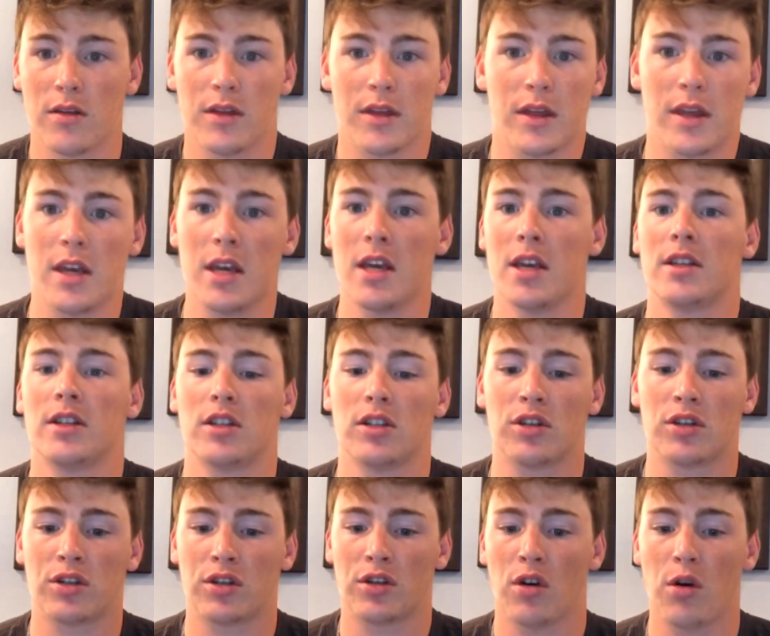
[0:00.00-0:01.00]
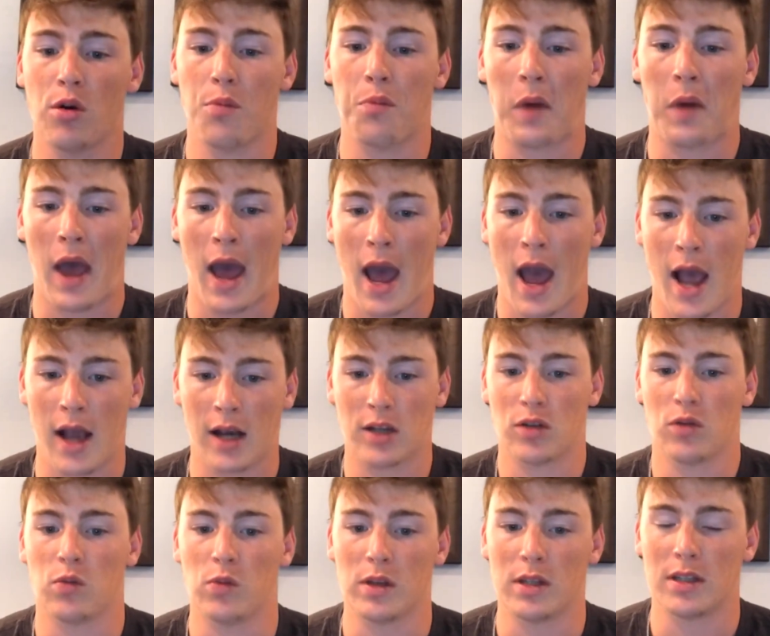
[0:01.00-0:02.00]
The East is so
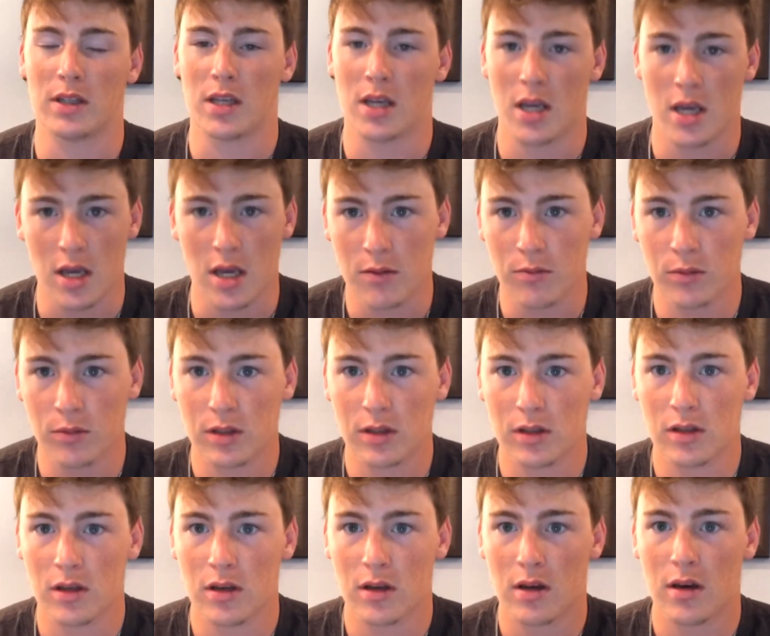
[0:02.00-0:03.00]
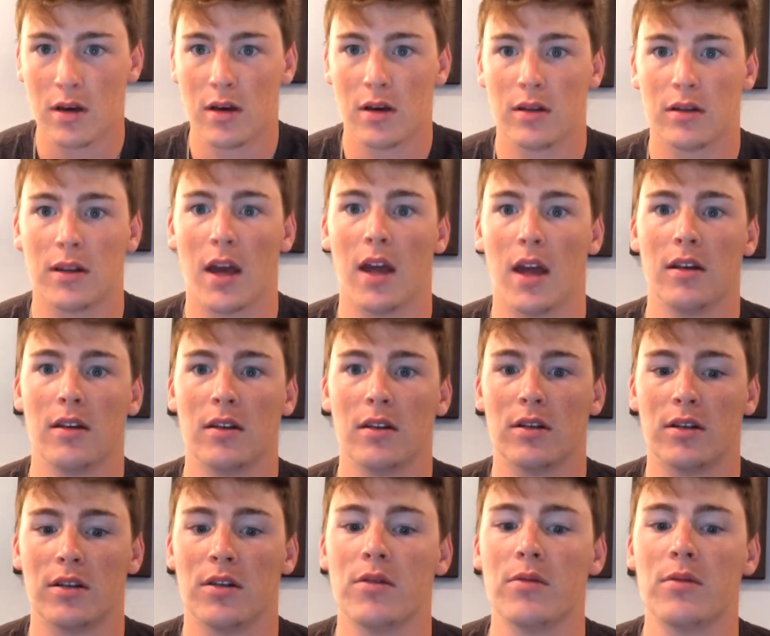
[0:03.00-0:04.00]
packed with teams that
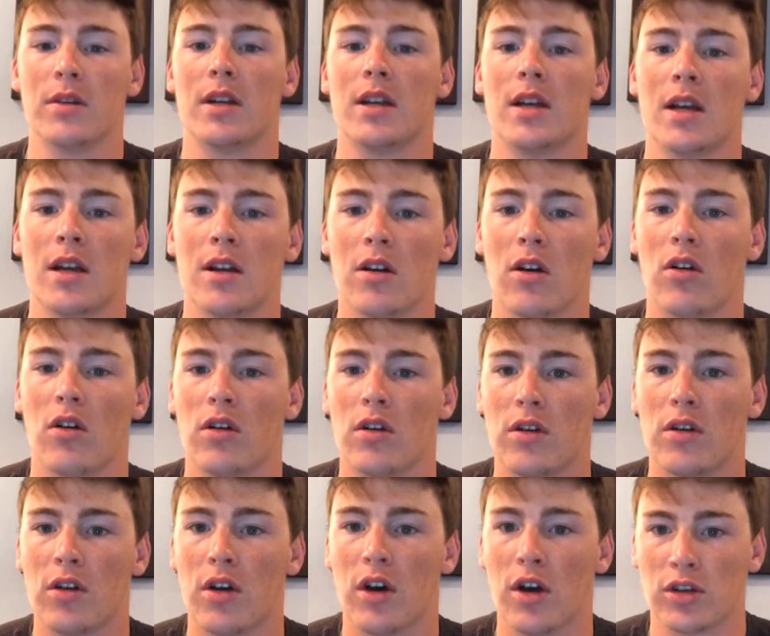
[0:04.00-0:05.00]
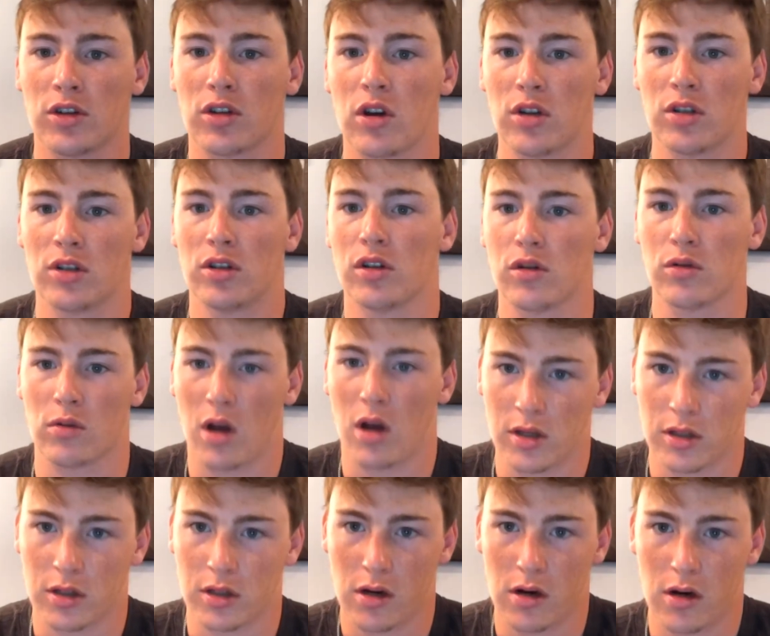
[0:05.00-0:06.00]
you need a star-studded
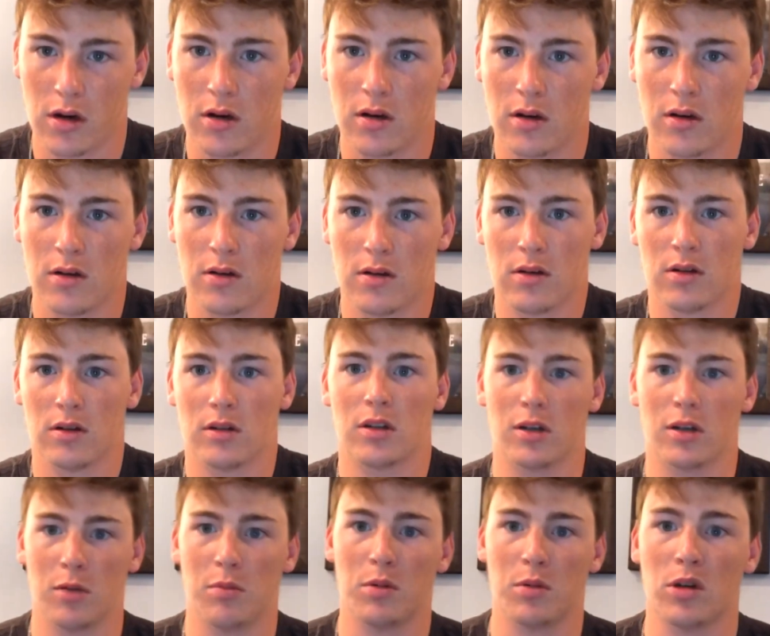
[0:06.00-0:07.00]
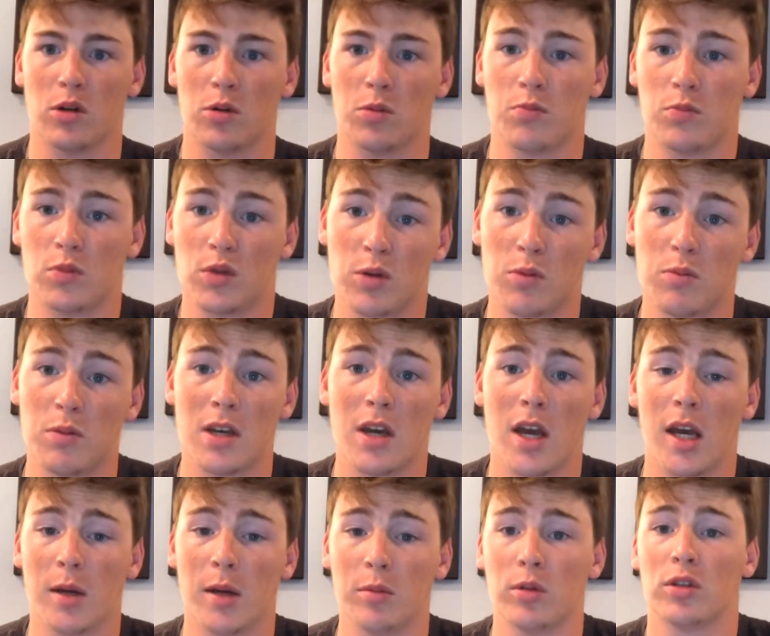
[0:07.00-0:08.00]
roster to be to
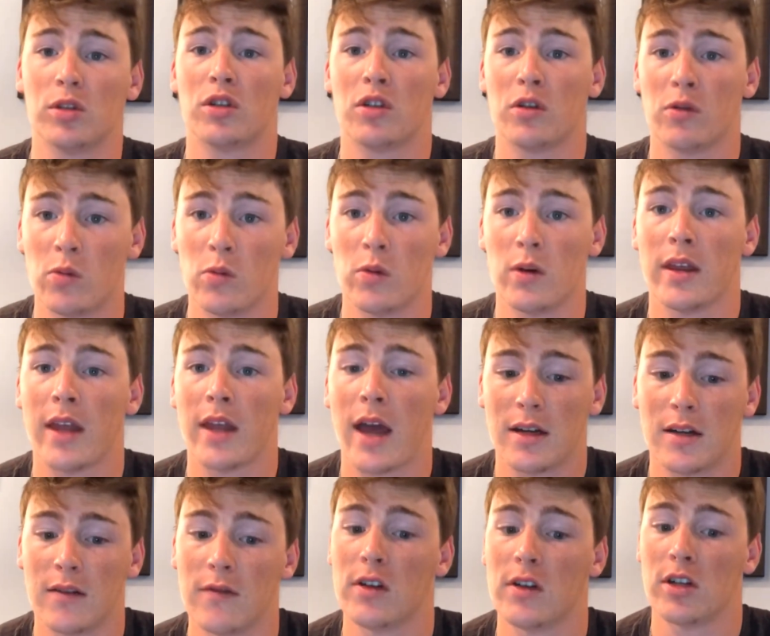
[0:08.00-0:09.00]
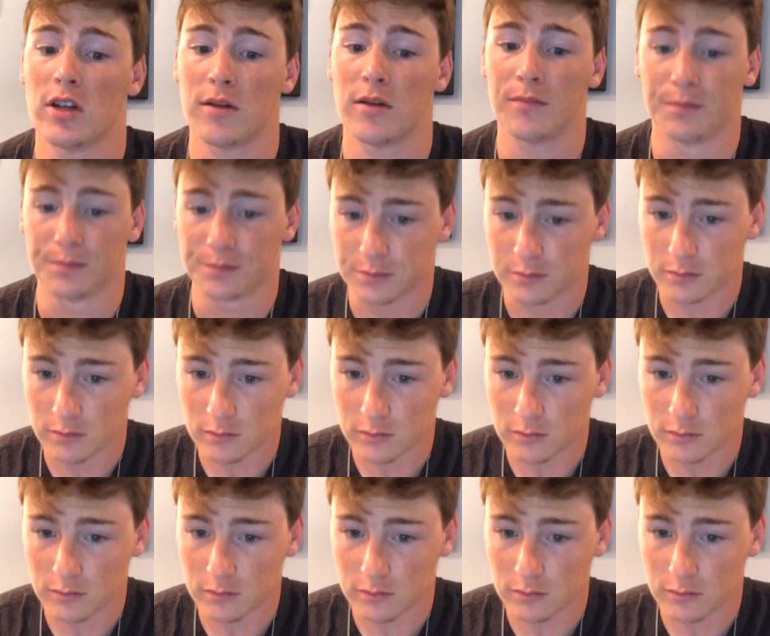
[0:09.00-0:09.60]
be able to win that division,